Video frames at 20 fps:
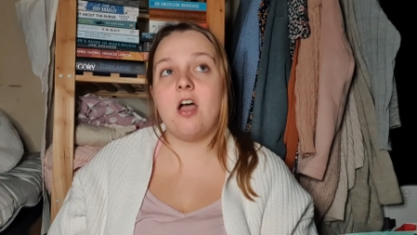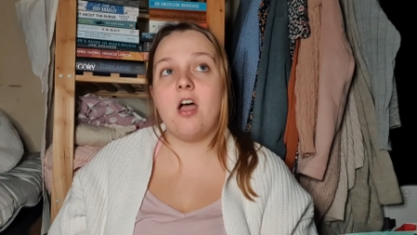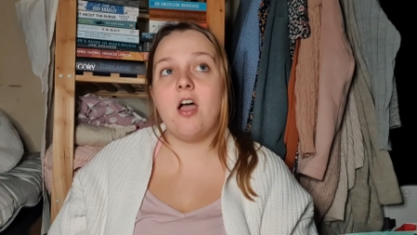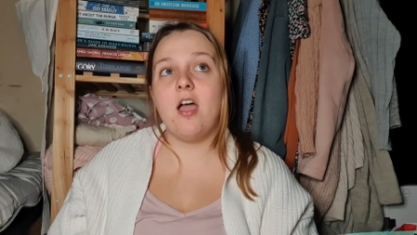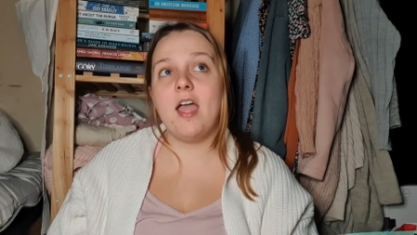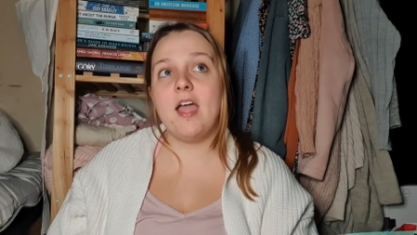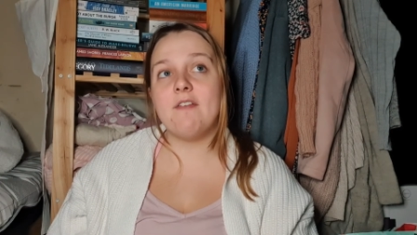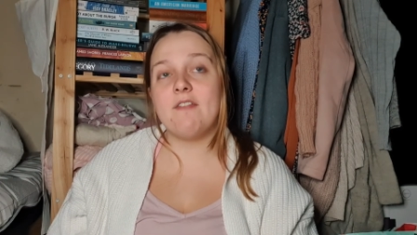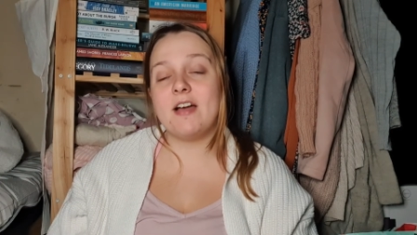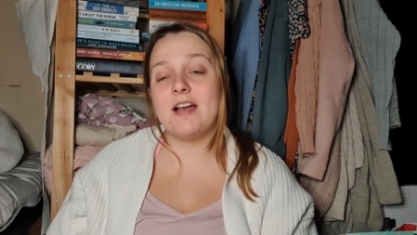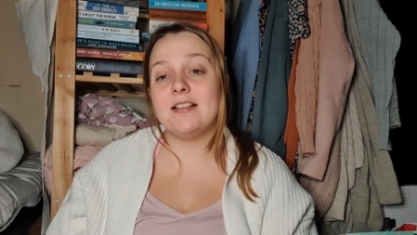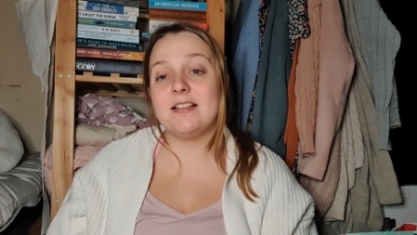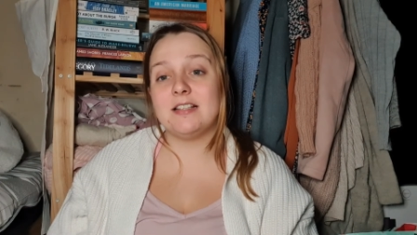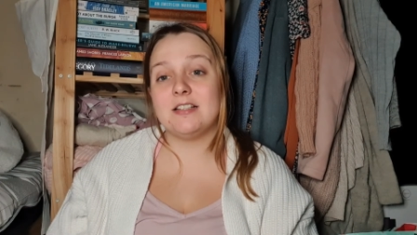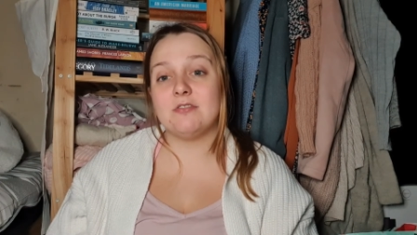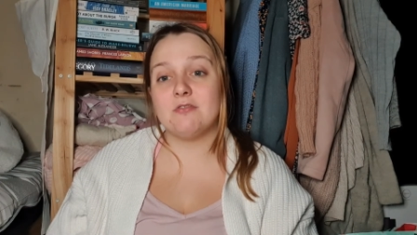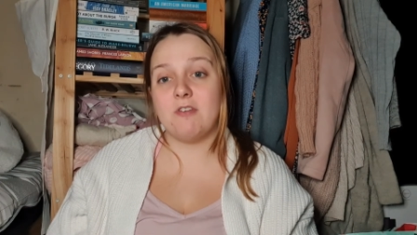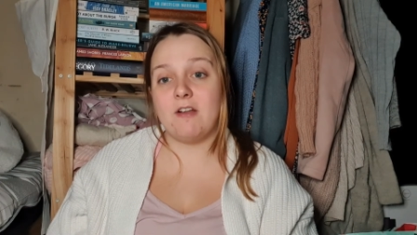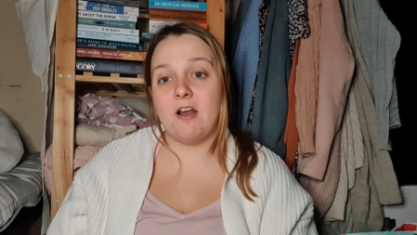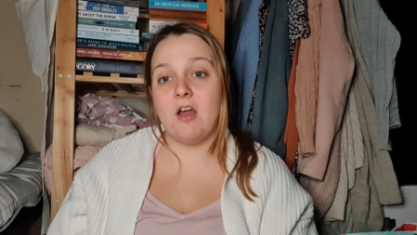I have had this
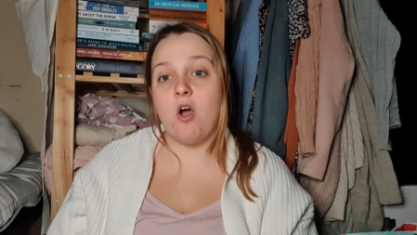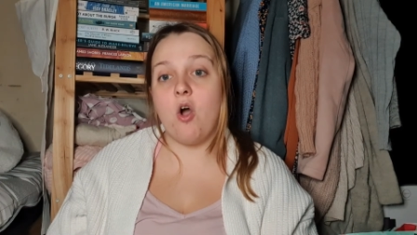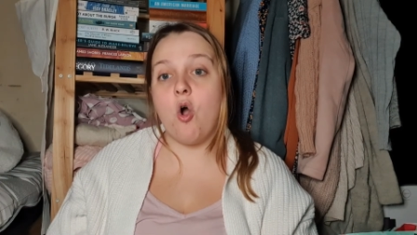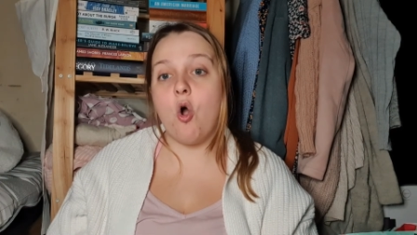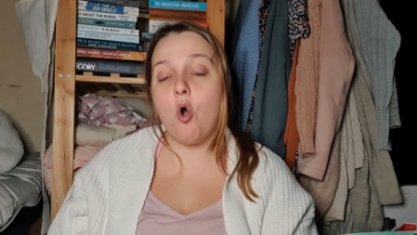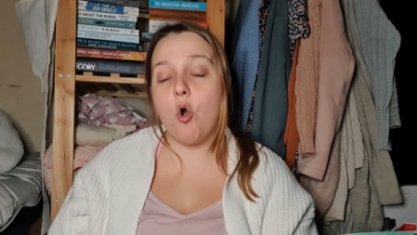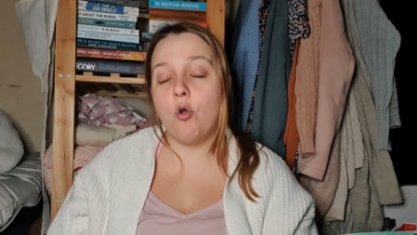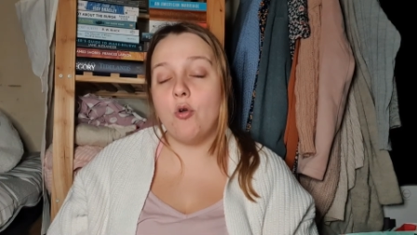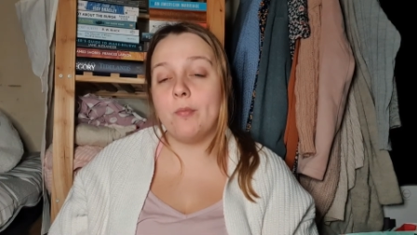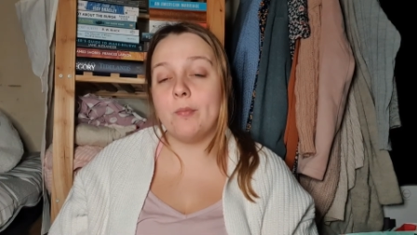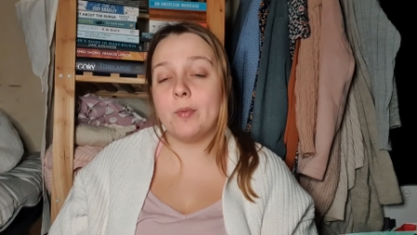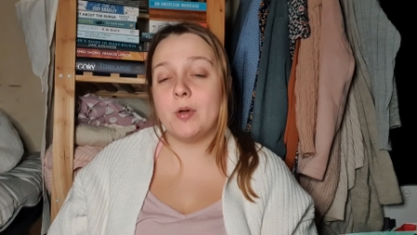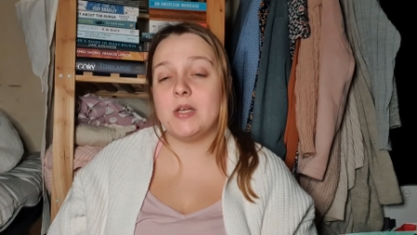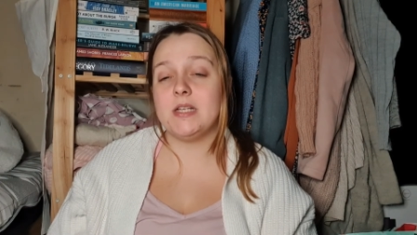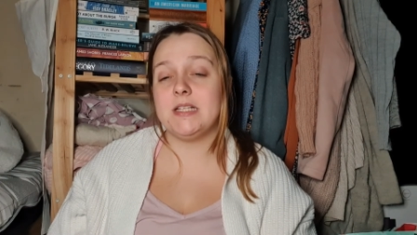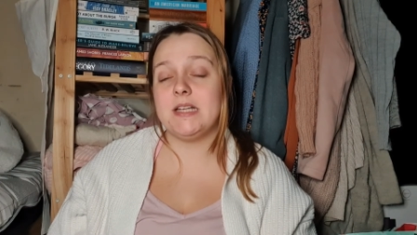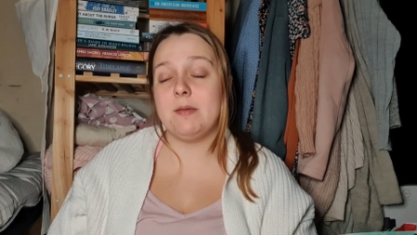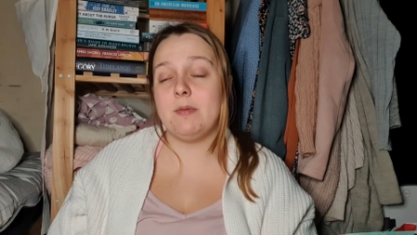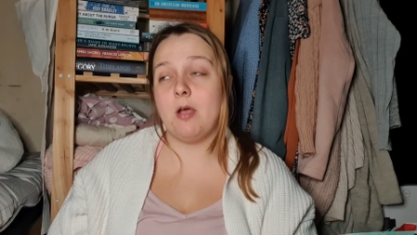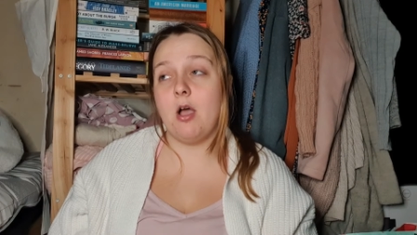thriller on my
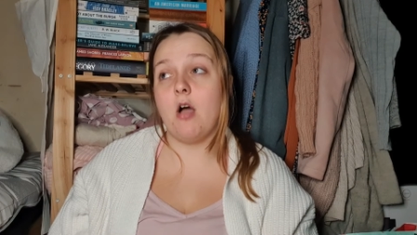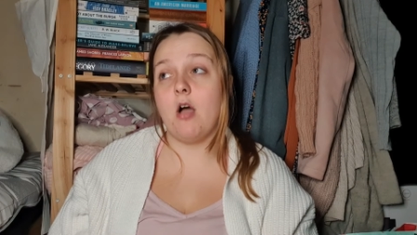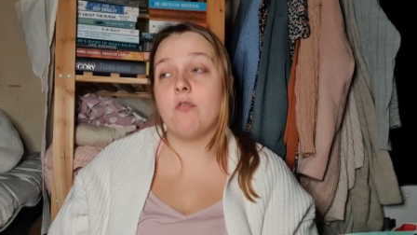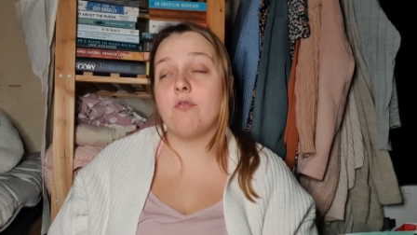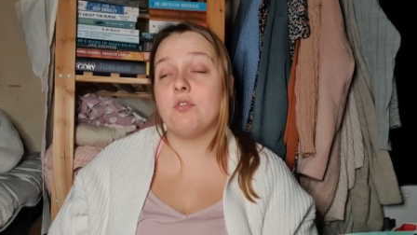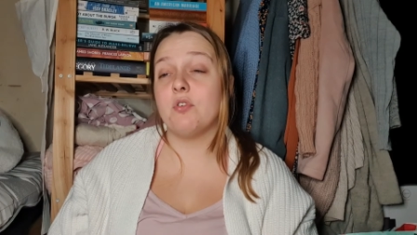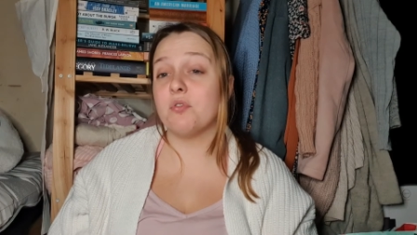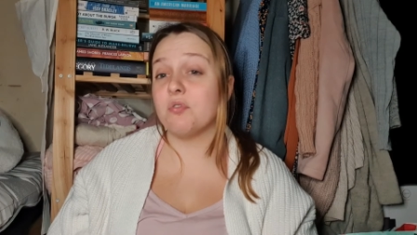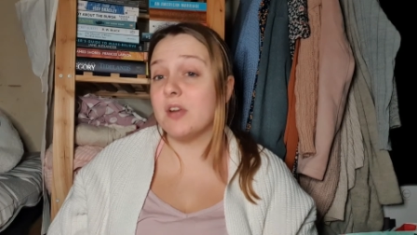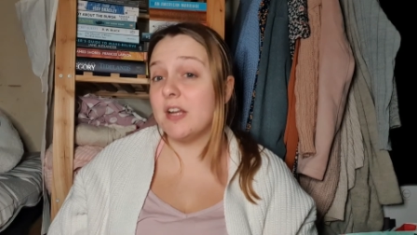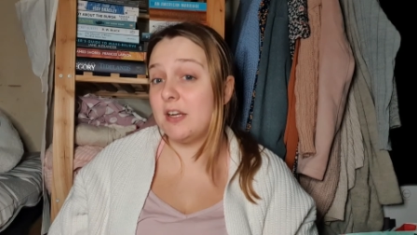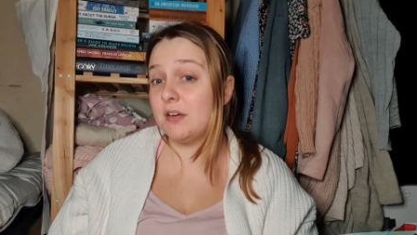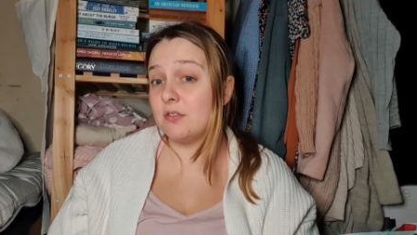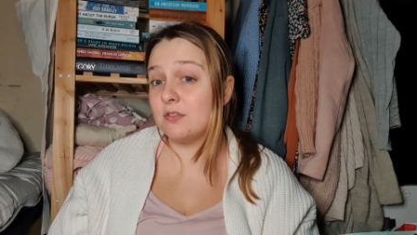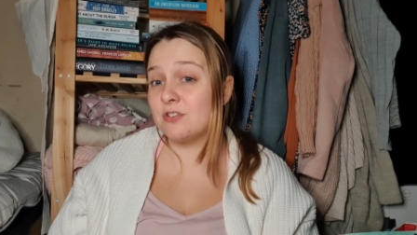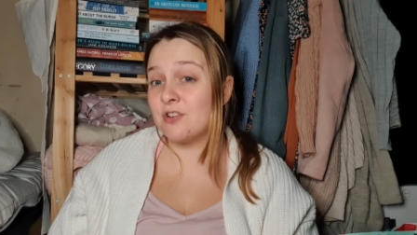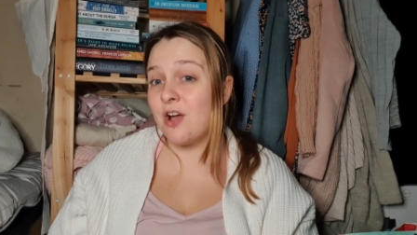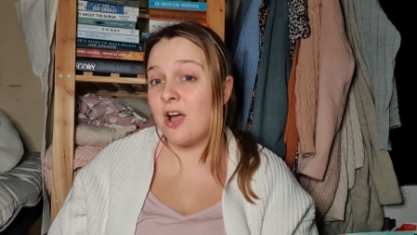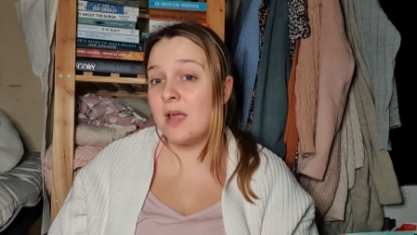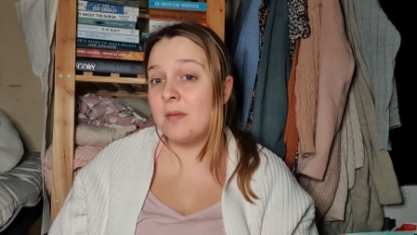TBR for a really long
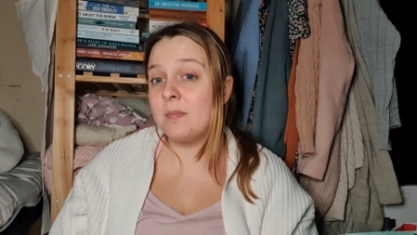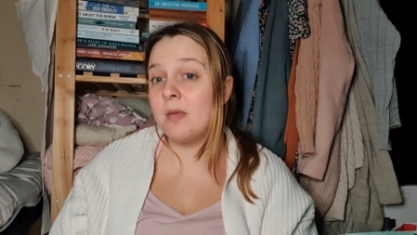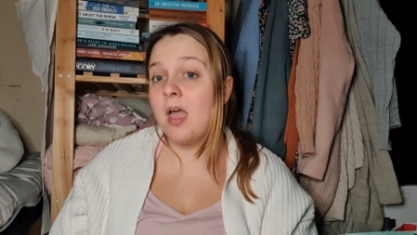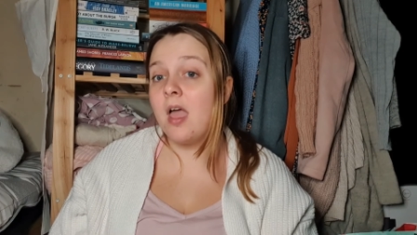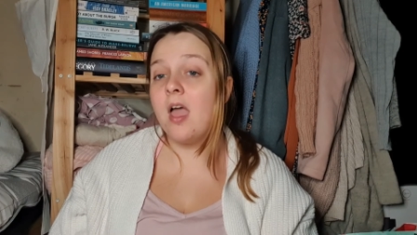time,